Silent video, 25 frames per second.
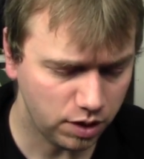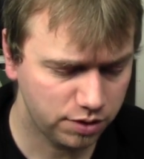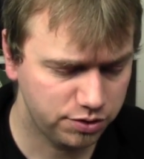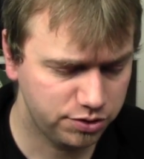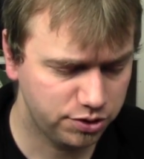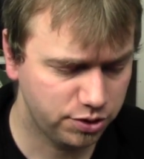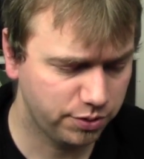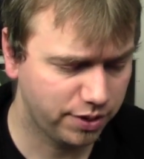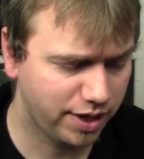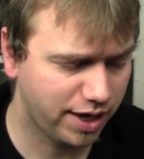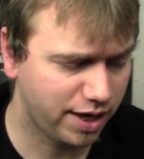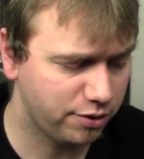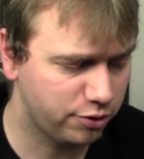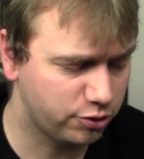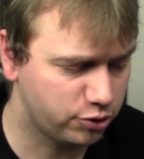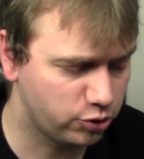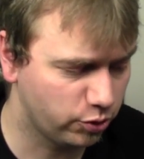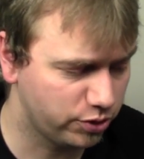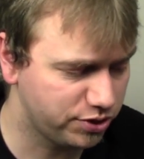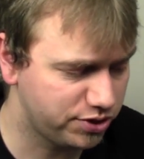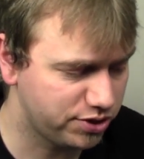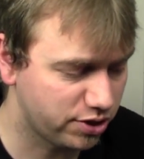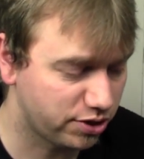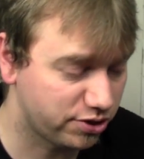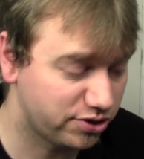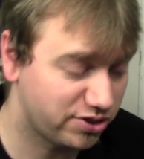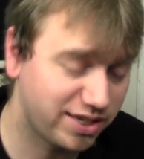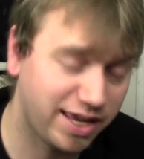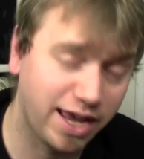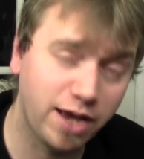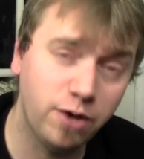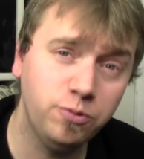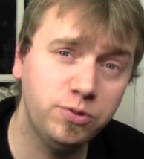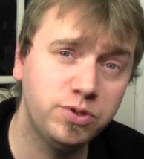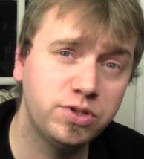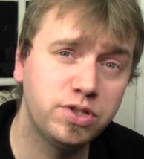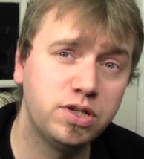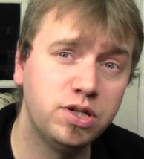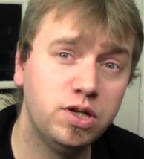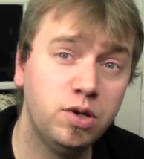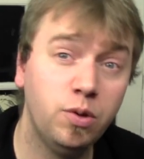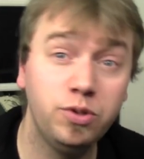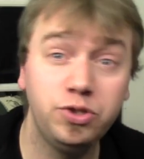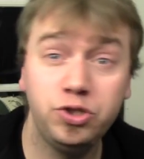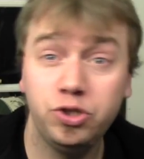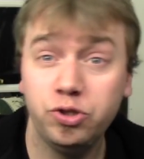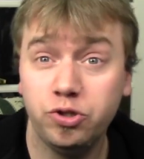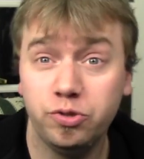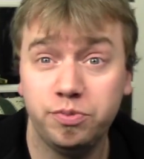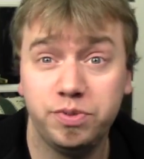So yeah, your choices are Scout,
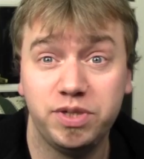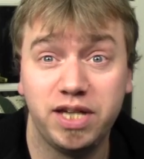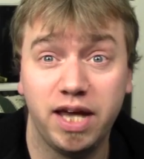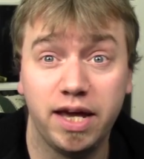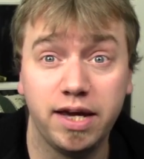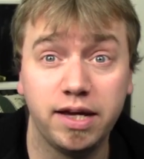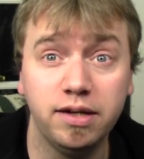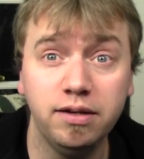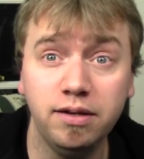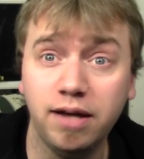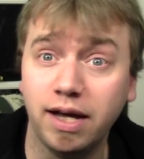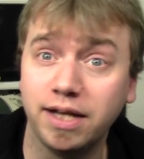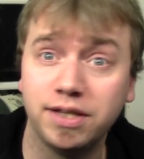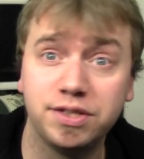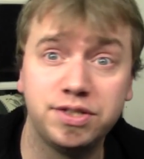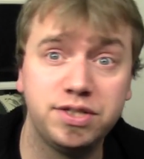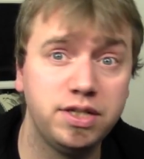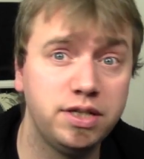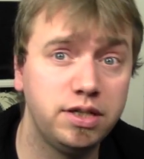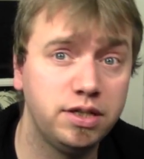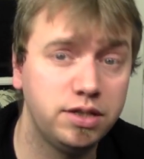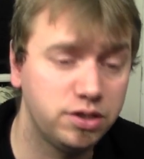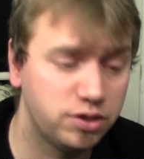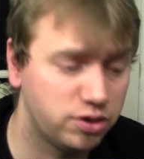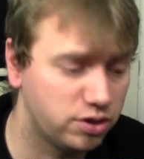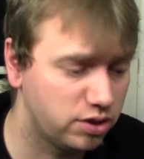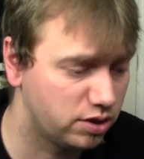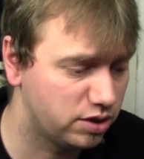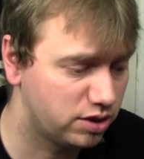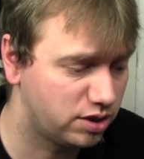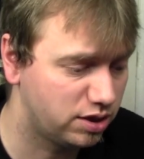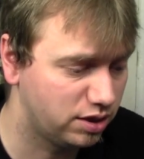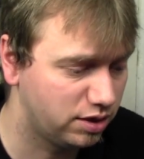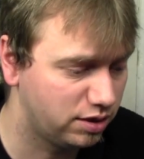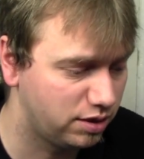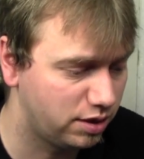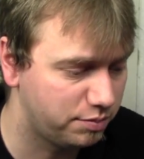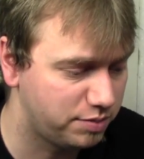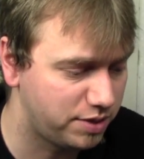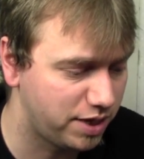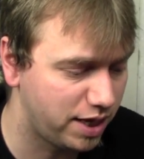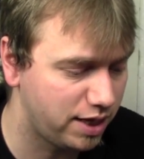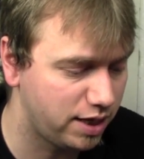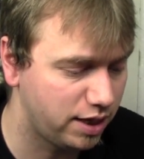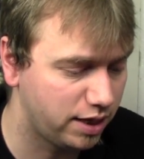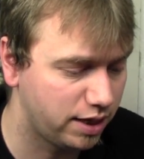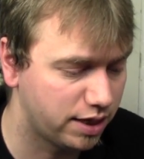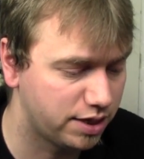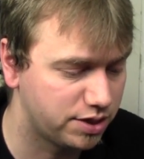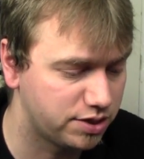which you could be taking. I could see them
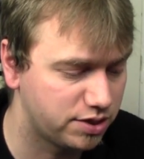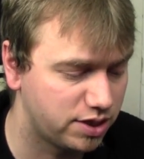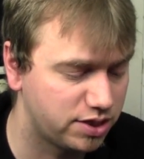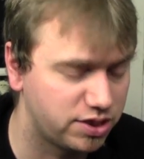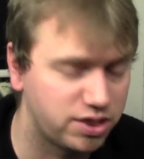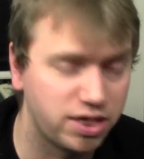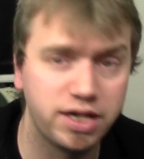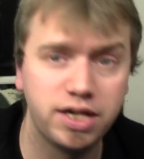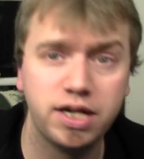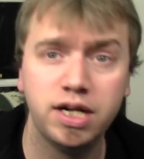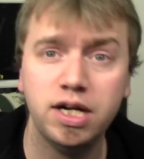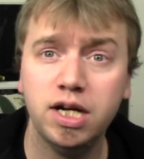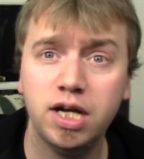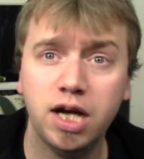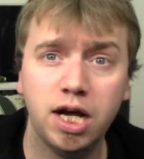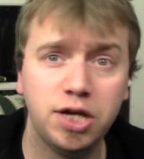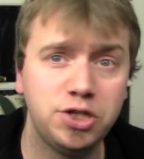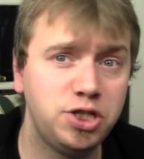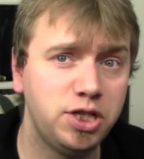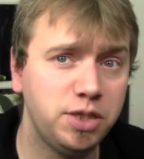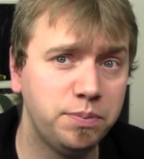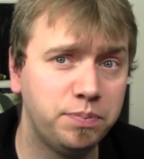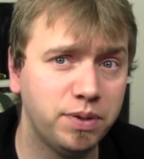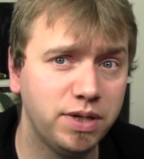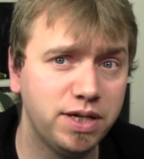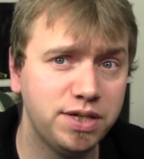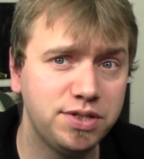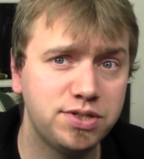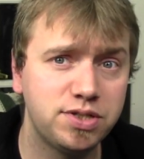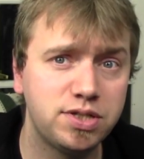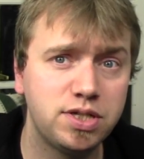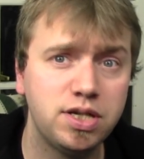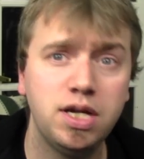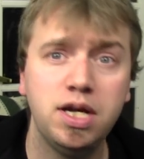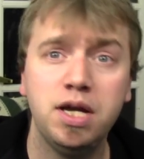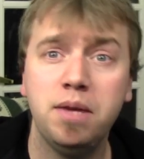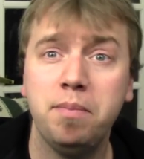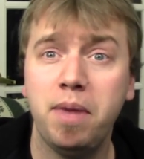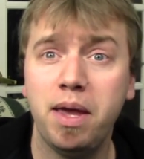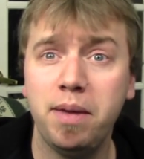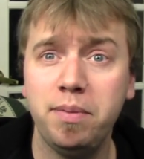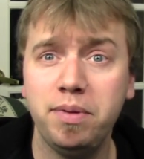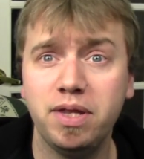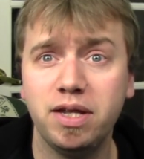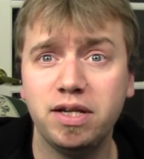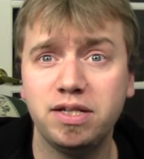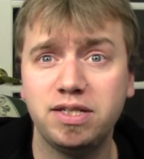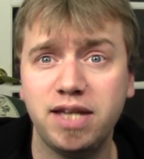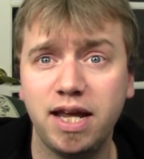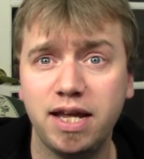taking as a cheap list.
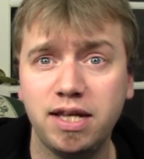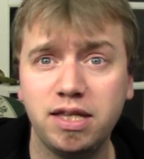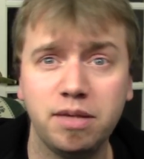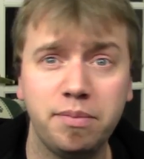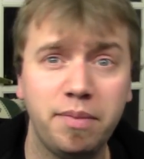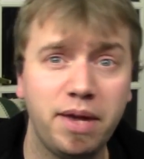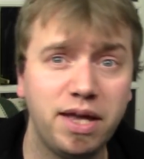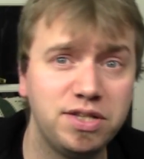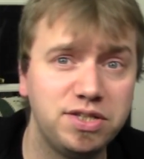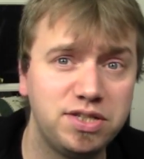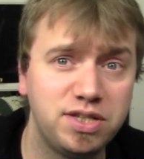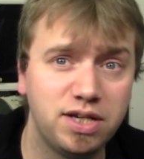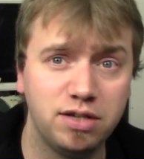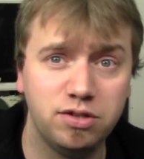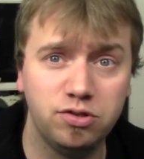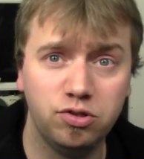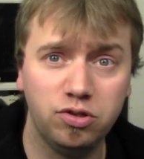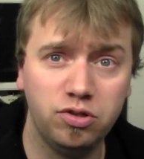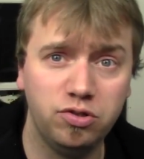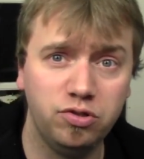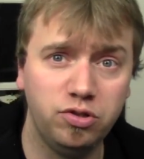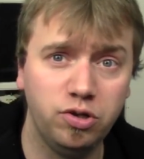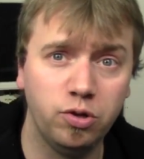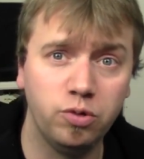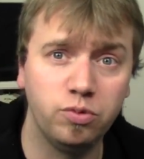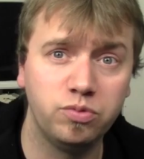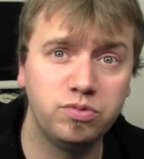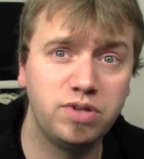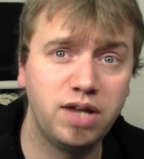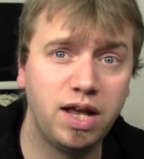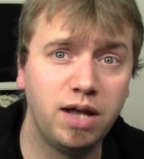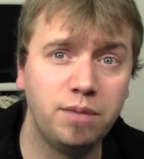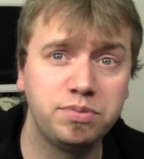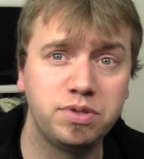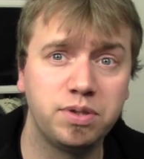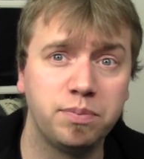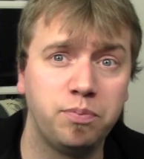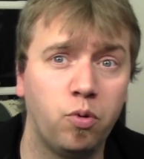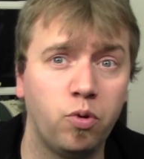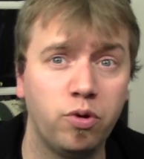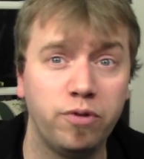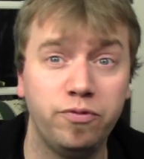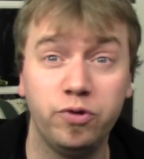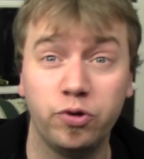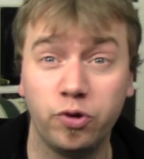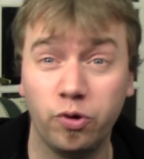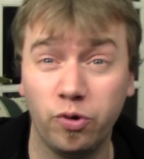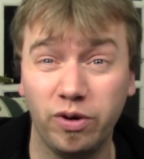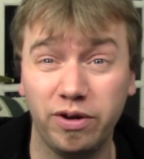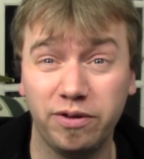Maybe that take them as to help support
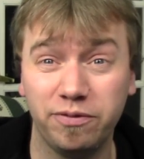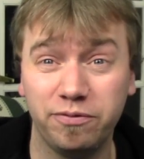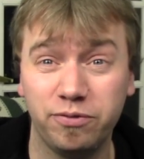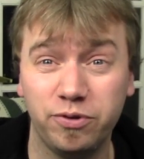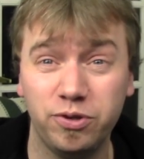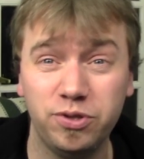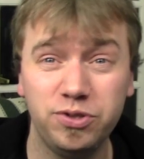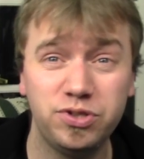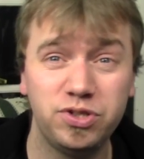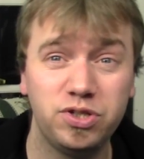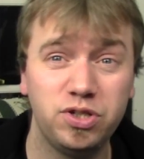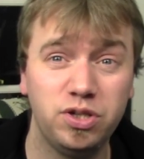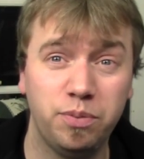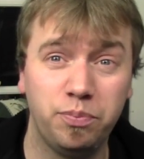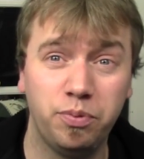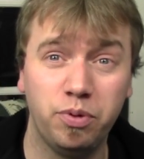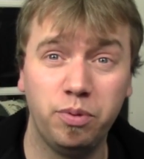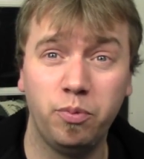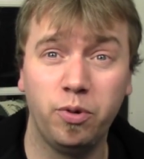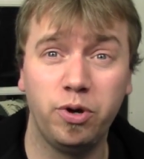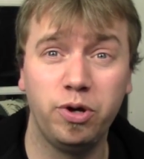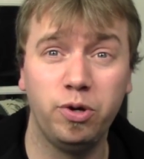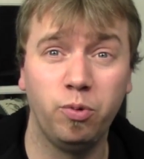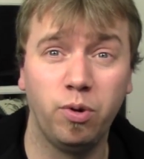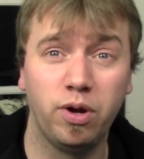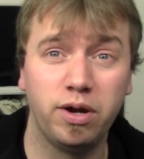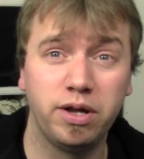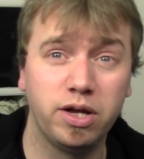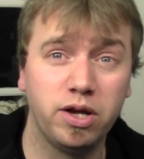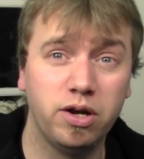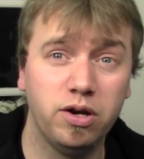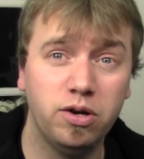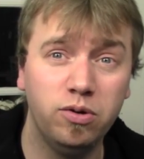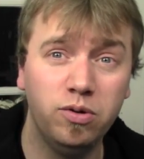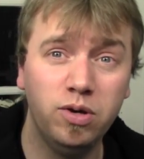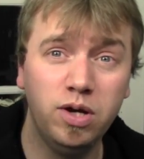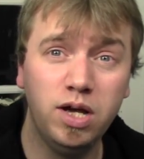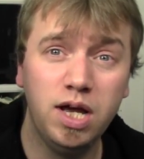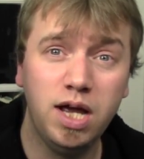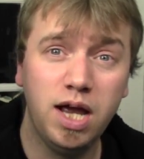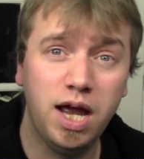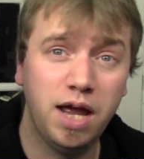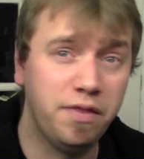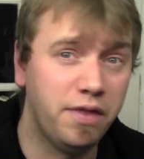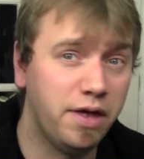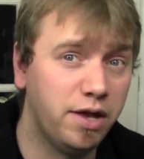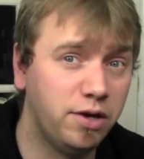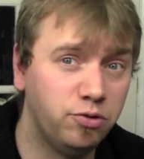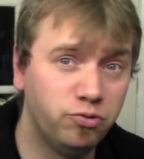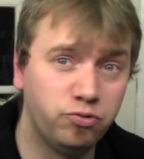if you're going first. You put them where you want to go,
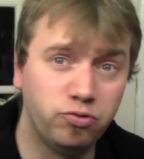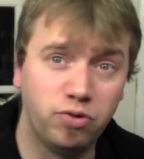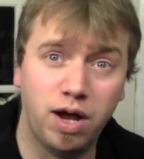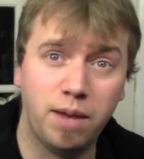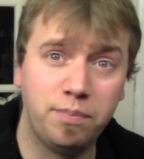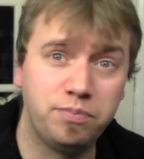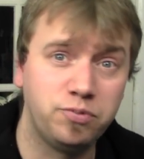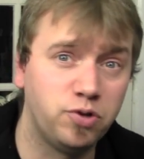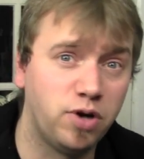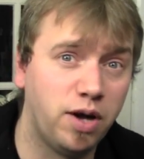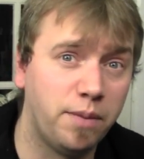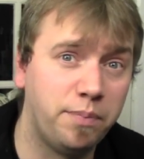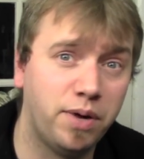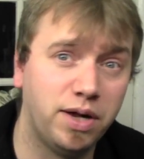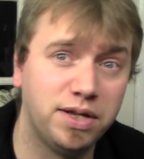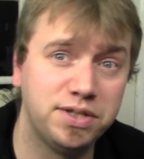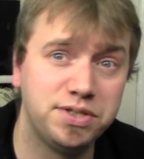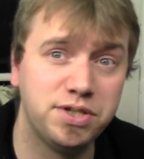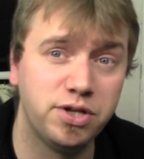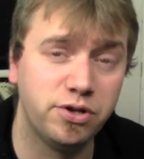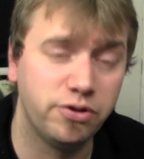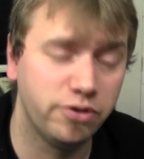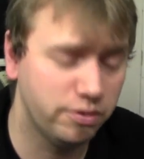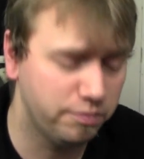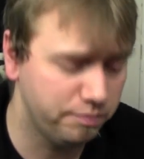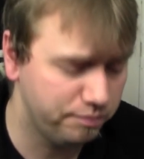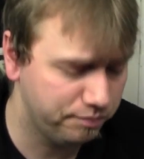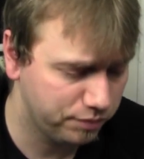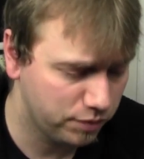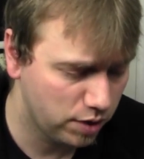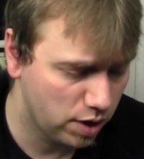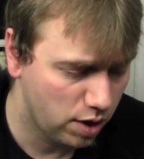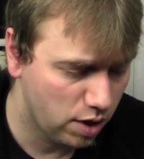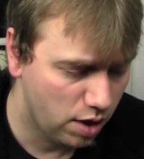and then drop pods near them.